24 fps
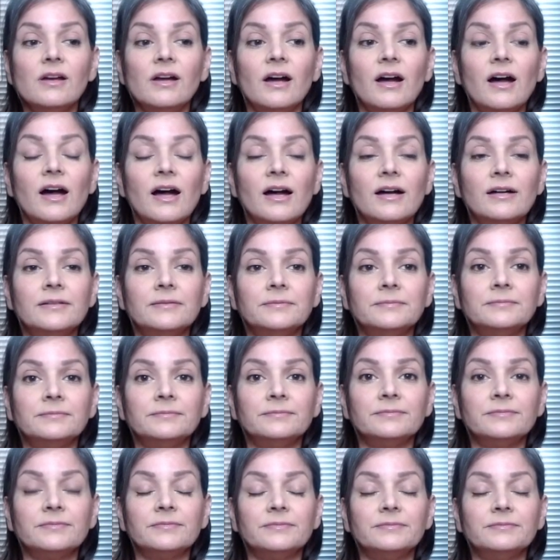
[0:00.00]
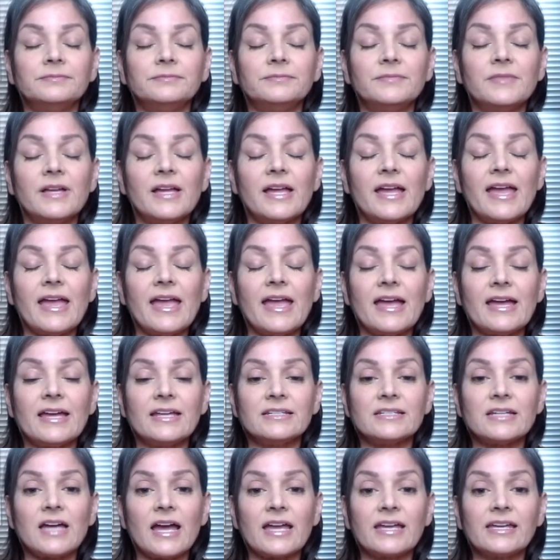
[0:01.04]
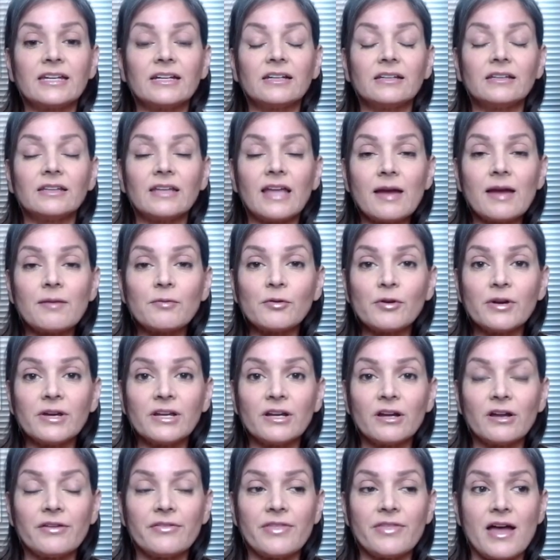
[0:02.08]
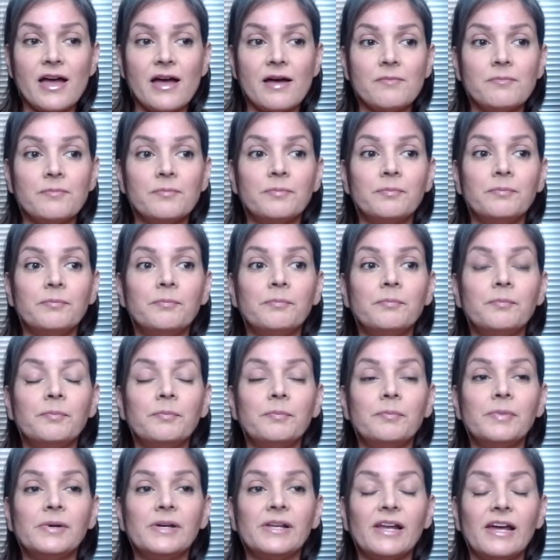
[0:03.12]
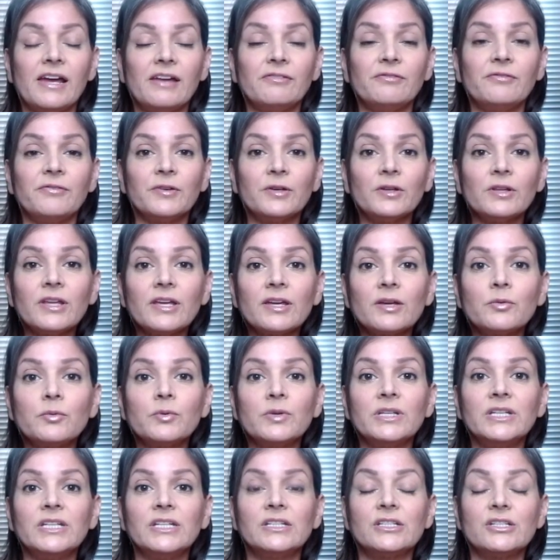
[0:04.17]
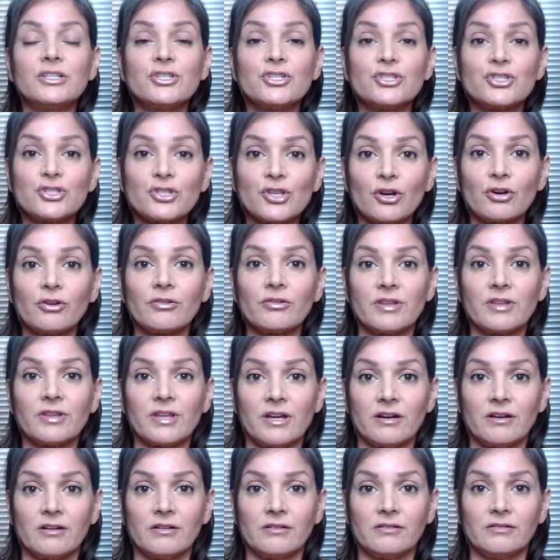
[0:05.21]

And I could elaborate on that, but I feel like we need to start there.